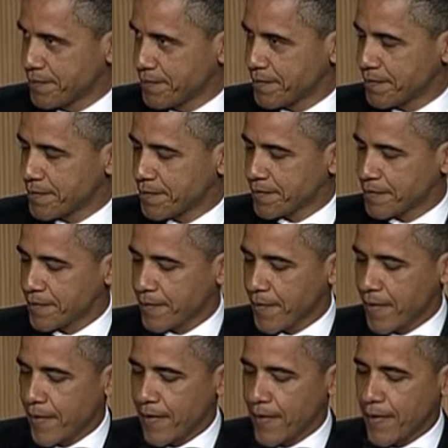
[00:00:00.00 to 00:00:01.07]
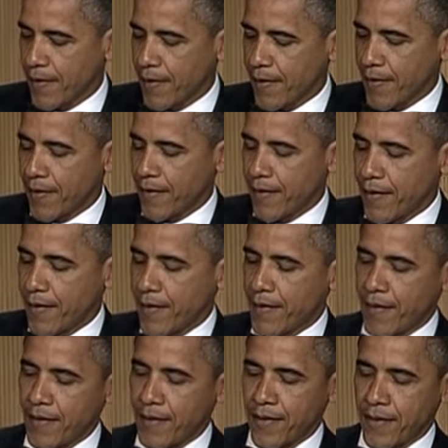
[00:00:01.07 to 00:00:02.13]

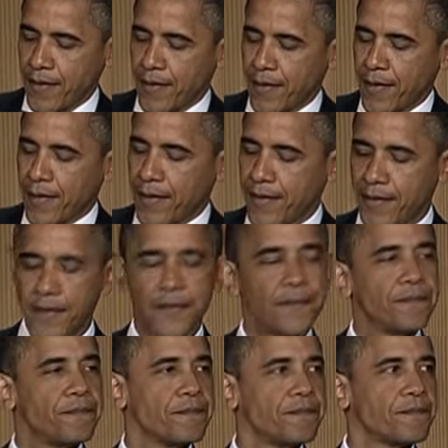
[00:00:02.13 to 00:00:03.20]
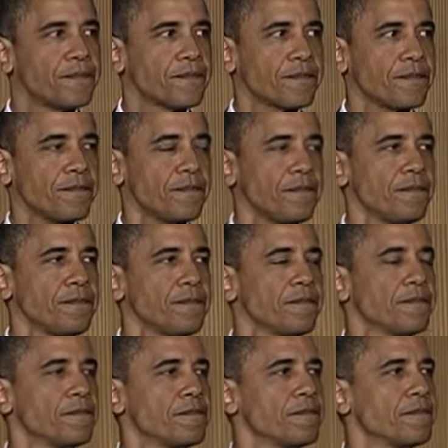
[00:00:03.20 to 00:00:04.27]

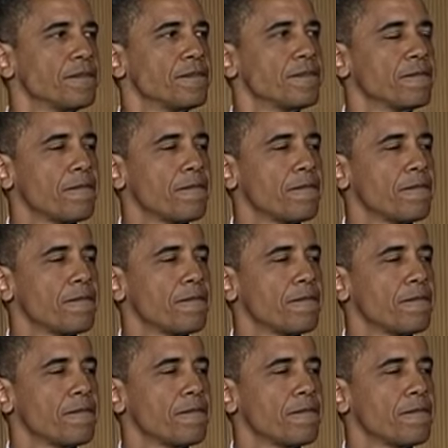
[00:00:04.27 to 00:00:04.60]
(no one is talking)